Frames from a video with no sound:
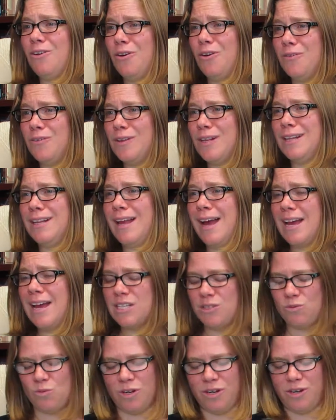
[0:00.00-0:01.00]
over the
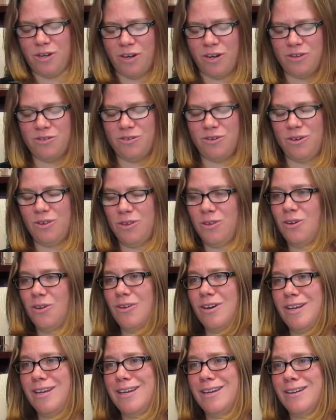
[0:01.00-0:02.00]
last
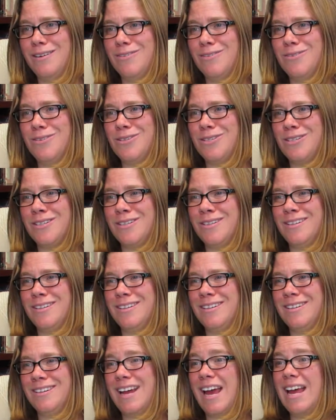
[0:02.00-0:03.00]
130 years
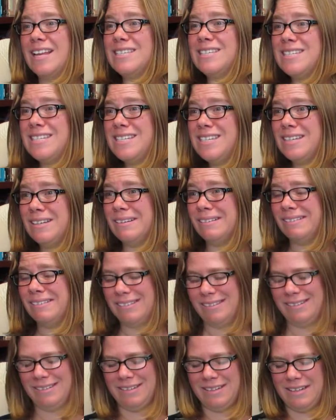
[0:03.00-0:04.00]
and
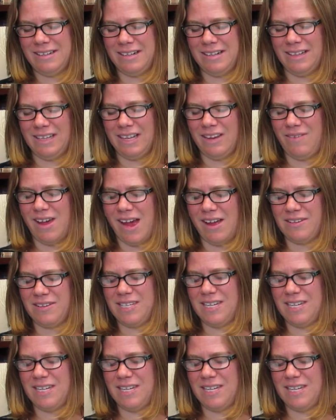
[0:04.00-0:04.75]
still live out